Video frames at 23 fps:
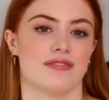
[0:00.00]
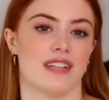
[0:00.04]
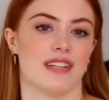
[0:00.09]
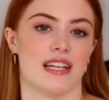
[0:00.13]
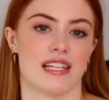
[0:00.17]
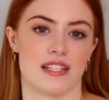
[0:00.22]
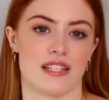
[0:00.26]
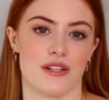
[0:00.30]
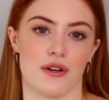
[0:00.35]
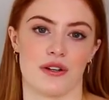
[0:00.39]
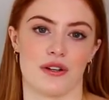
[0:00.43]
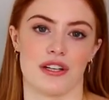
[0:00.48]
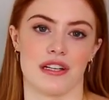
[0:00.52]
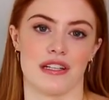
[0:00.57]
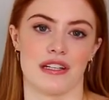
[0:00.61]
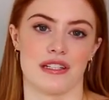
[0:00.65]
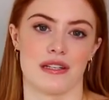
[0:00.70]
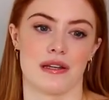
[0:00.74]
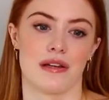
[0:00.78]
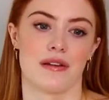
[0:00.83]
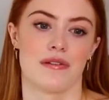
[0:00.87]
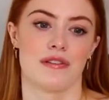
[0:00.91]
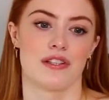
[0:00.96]
it's not
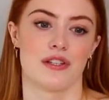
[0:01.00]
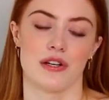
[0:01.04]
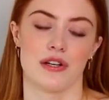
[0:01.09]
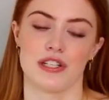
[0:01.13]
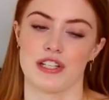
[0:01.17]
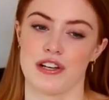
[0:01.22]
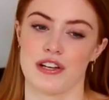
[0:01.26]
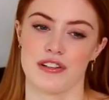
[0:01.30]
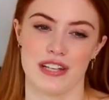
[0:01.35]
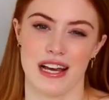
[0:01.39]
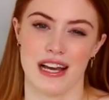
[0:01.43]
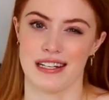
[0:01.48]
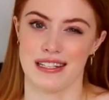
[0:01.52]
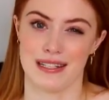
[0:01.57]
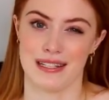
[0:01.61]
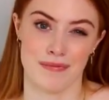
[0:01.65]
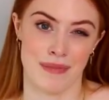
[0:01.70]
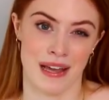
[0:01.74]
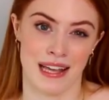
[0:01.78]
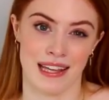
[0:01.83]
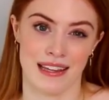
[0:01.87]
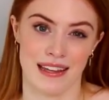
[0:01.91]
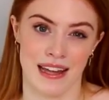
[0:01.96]
good so I don't tend
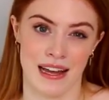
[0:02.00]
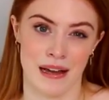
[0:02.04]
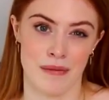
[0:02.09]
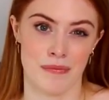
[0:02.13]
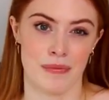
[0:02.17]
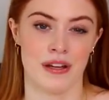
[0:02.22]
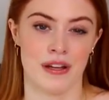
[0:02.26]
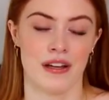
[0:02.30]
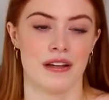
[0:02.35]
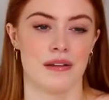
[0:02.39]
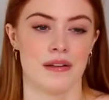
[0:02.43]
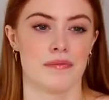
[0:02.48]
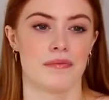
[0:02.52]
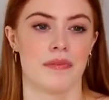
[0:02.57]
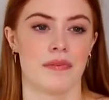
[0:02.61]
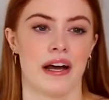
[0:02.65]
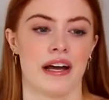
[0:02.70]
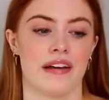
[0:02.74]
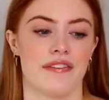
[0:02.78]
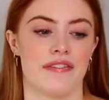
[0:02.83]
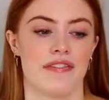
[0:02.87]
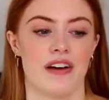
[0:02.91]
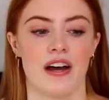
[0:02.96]
to make that but
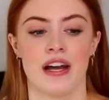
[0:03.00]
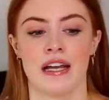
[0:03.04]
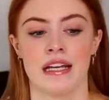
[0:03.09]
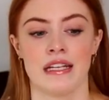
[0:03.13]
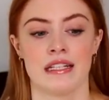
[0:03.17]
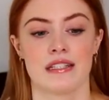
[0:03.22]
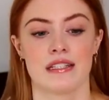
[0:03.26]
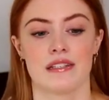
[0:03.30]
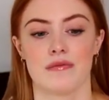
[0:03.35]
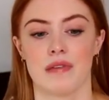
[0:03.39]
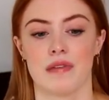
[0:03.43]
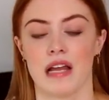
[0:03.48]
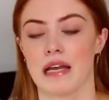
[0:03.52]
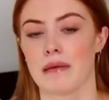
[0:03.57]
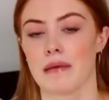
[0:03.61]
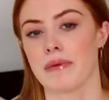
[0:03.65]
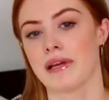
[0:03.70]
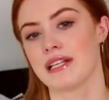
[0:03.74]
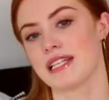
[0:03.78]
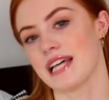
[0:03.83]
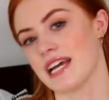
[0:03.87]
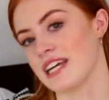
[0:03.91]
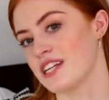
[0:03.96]
I find like
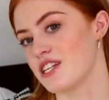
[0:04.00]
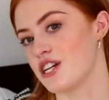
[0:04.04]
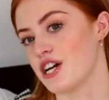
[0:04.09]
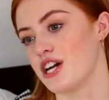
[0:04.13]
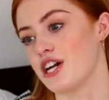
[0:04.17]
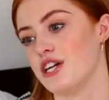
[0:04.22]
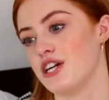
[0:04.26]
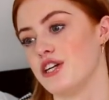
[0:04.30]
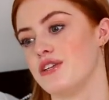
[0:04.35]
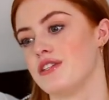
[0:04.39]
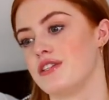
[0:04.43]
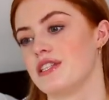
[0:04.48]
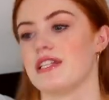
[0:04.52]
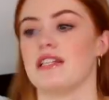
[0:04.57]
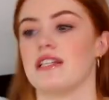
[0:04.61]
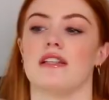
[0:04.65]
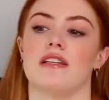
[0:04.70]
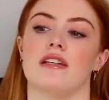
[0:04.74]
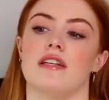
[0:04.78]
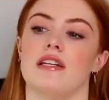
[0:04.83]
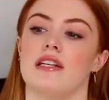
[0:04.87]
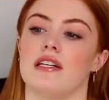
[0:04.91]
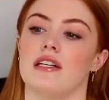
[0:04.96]
potatoes
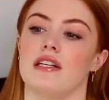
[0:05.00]
and